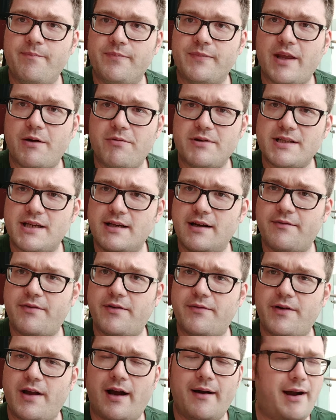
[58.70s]
There was
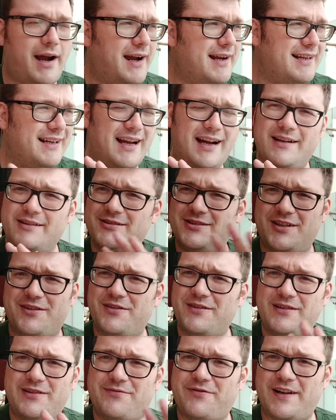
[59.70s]
another.
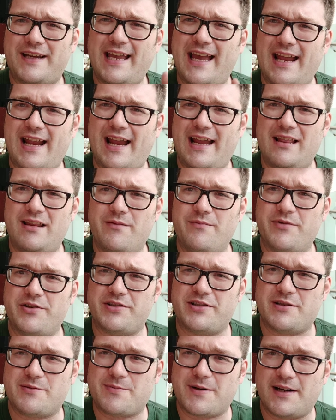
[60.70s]
You forget Alien
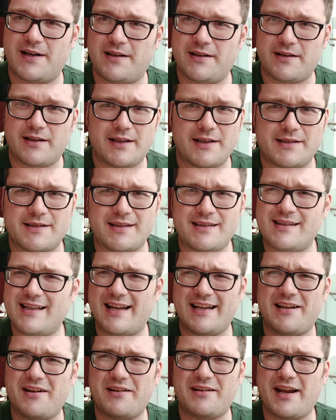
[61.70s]
vs Predator because
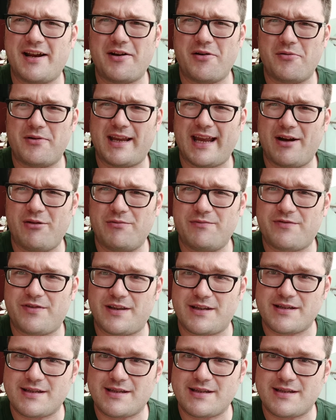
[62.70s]
they don't count for the